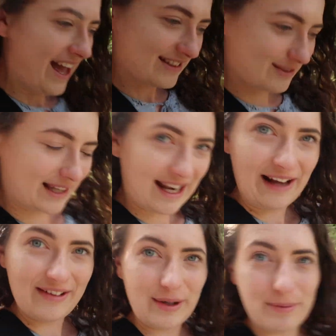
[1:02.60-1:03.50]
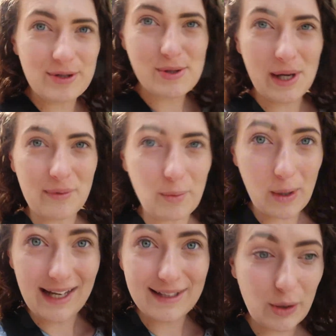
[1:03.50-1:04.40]
So we're going to have a little mooch around
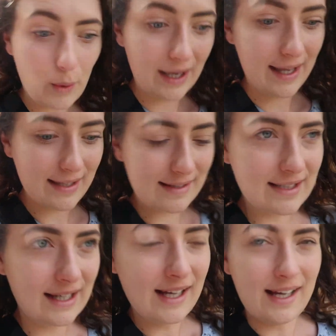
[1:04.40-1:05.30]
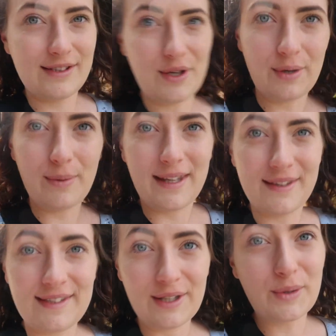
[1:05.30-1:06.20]
while it's quiet so that we can
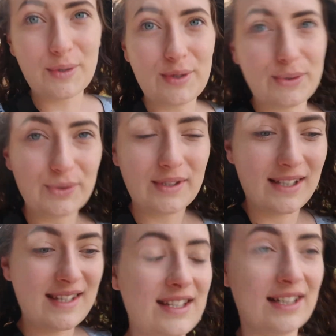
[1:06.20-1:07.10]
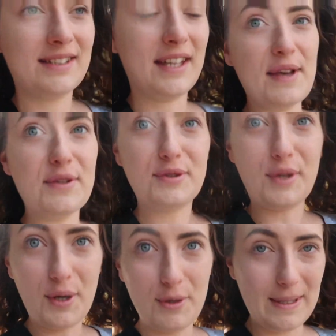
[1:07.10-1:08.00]
see all the stalls because it does get so